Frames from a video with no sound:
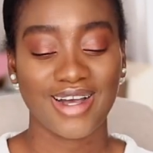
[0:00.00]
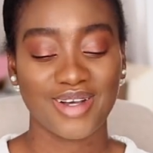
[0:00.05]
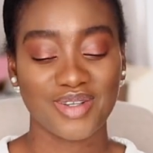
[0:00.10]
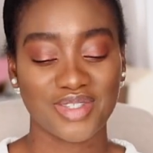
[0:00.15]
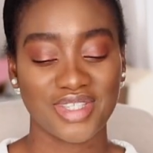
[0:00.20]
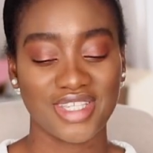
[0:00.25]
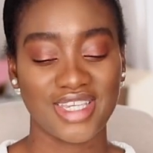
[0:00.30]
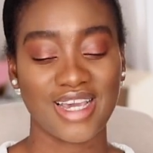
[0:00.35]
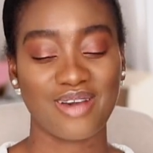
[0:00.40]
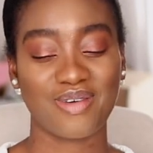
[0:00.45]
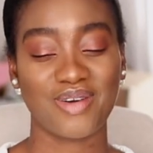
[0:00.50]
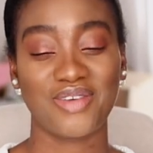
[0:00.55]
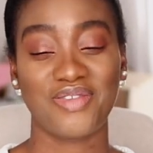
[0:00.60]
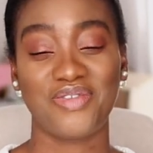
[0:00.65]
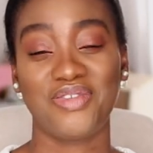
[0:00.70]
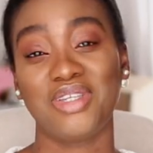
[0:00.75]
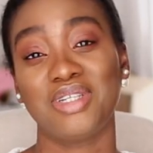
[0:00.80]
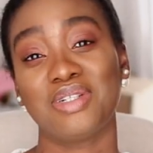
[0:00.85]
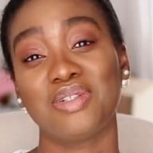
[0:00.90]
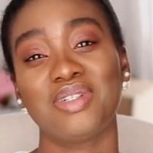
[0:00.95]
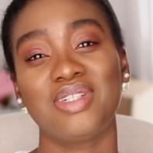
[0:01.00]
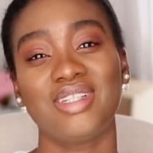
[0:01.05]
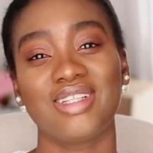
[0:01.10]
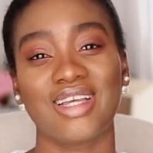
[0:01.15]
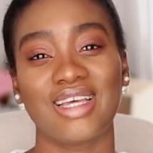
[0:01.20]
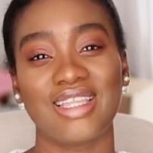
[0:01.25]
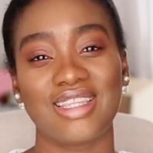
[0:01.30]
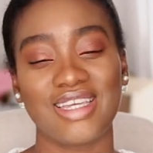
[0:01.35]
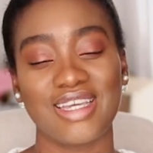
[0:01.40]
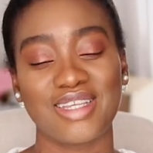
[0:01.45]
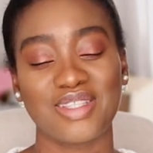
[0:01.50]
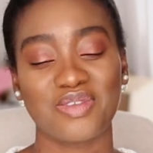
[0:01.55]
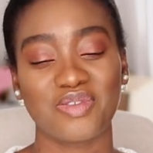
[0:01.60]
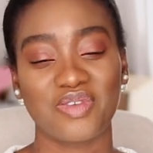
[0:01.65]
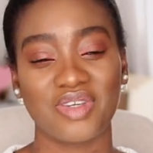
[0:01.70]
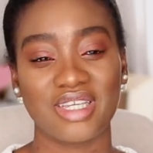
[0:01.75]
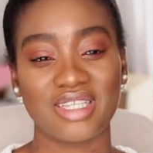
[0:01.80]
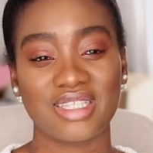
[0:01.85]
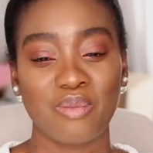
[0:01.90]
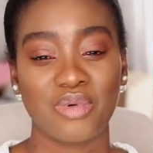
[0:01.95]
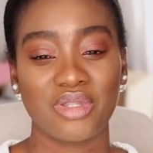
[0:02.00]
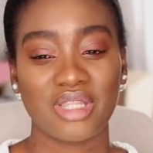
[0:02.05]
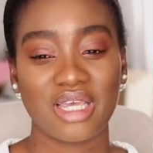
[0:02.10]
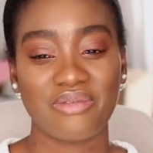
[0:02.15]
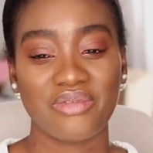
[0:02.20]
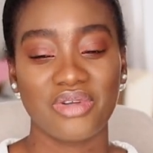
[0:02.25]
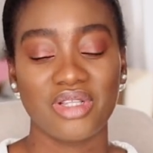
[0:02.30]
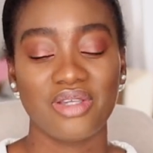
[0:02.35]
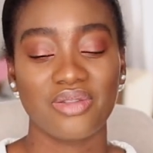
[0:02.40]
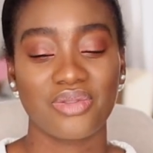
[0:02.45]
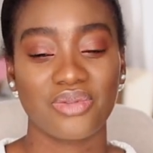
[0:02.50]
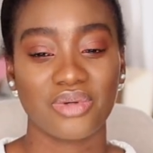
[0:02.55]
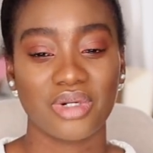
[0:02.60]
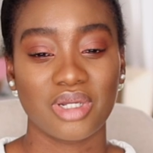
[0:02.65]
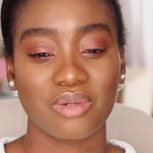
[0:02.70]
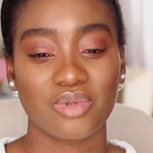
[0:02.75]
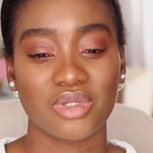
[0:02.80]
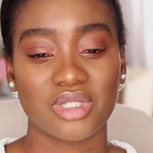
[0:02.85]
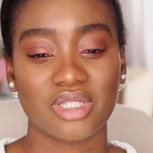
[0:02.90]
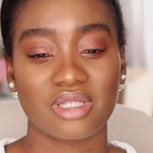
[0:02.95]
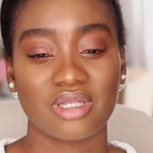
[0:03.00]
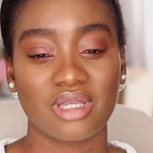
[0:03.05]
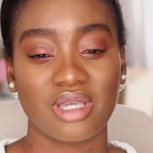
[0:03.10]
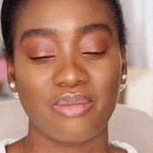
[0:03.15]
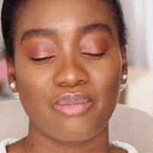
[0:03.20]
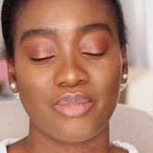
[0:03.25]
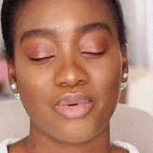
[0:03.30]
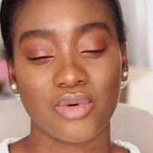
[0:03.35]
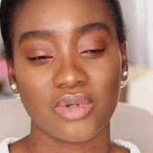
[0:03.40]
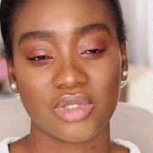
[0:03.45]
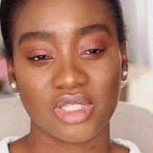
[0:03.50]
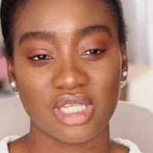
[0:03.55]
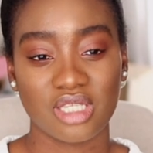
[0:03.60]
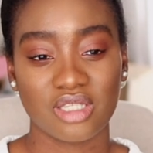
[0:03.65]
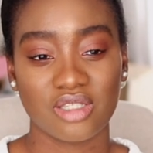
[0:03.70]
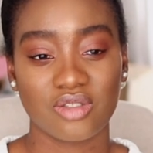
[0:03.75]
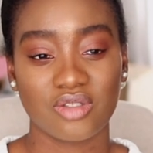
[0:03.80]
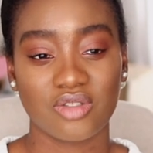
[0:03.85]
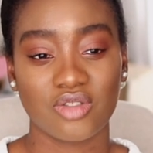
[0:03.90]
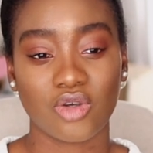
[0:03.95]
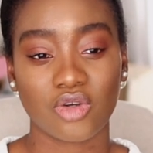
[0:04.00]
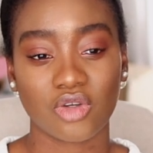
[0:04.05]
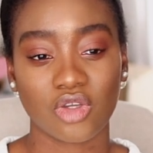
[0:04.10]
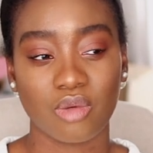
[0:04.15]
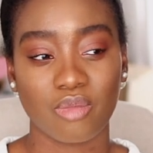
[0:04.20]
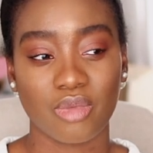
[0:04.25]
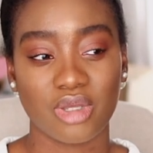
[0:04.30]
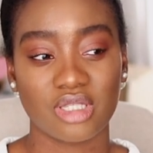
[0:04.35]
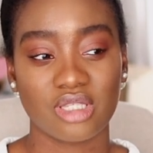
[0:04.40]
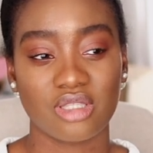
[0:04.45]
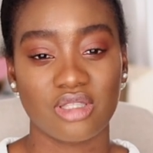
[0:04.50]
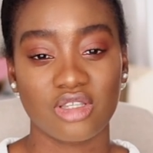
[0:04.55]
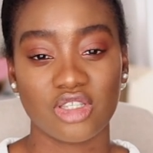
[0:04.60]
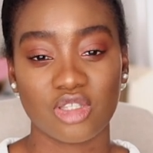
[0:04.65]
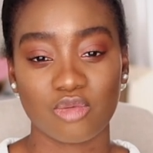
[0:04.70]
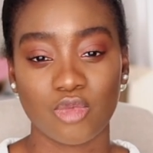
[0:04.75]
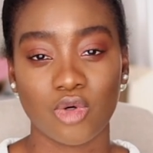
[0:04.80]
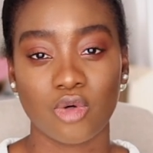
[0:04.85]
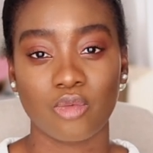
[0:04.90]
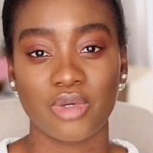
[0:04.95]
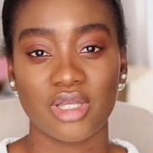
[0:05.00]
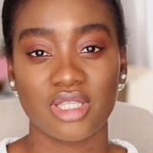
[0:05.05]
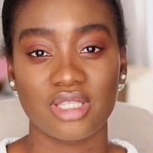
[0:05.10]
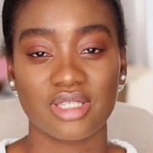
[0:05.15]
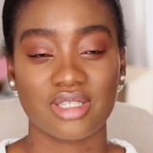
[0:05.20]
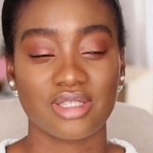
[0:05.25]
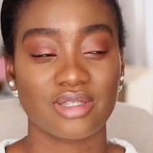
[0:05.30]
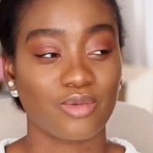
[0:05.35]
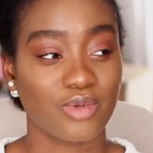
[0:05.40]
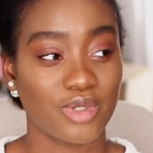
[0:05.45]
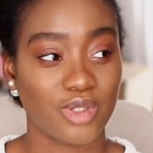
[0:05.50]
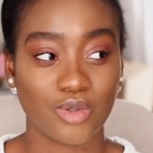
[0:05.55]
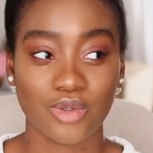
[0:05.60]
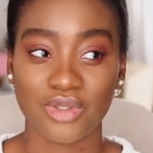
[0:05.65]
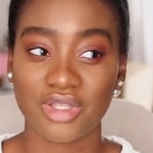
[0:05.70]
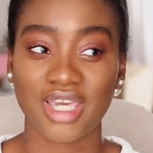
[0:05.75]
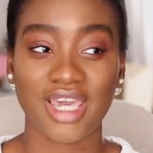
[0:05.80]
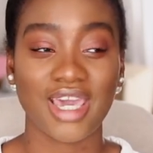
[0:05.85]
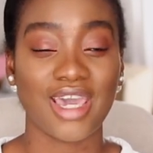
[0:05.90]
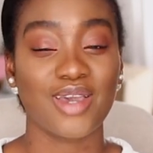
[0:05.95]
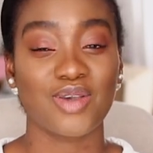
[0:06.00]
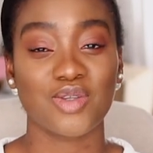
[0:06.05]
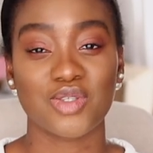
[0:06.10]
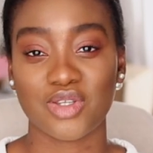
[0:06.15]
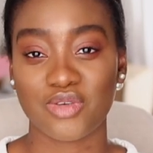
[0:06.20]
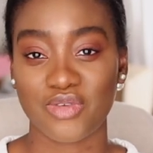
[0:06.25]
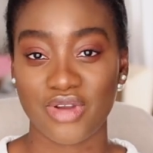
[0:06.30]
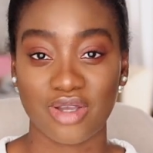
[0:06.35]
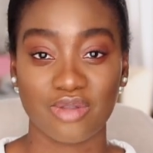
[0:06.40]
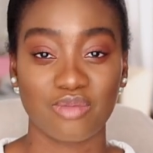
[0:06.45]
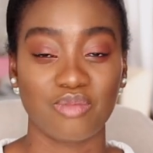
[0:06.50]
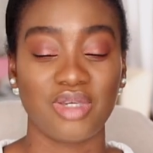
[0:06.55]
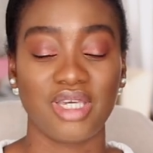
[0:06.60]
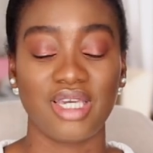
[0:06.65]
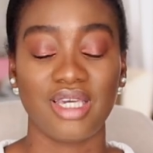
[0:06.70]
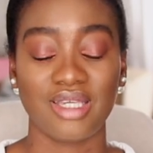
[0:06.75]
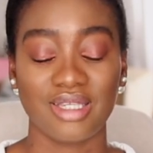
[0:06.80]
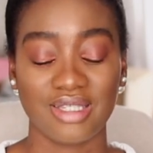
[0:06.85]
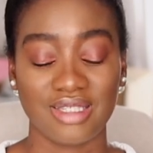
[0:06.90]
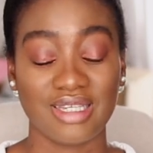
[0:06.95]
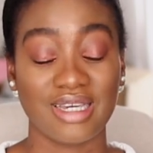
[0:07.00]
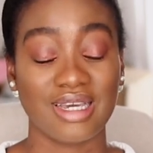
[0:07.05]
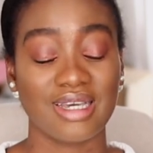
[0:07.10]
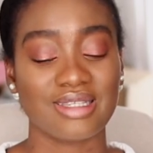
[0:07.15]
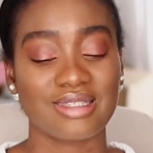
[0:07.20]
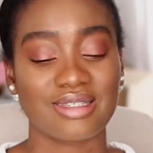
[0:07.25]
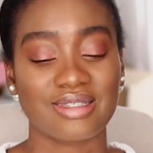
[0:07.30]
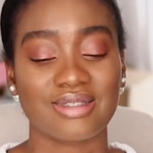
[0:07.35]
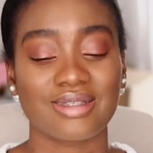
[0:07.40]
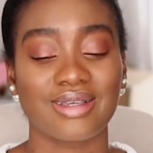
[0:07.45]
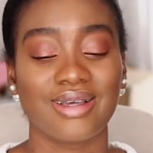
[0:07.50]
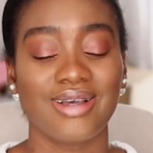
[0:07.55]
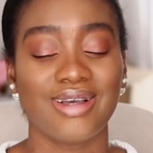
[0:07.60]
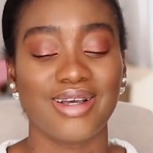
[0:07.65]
I'll see how I feel at the end of it, but I really thought it was important to document this moment with all the chaos around me. Yes.